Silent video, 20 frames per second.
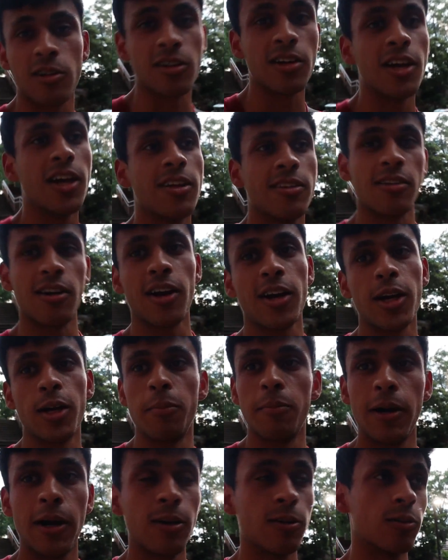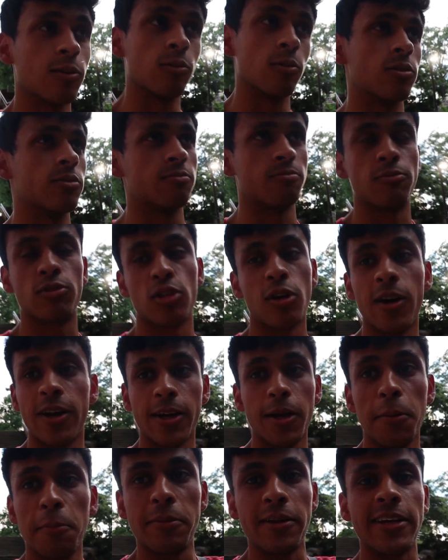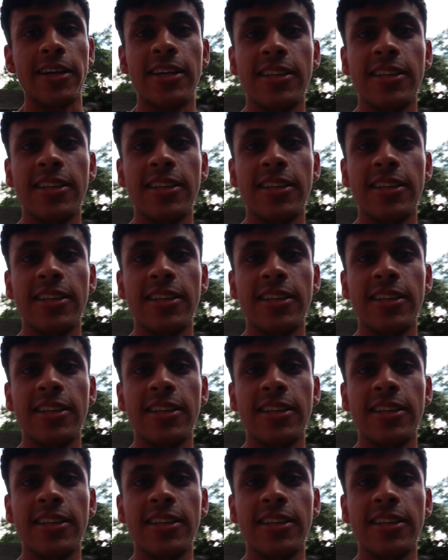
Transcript: are talking about or drawing up, I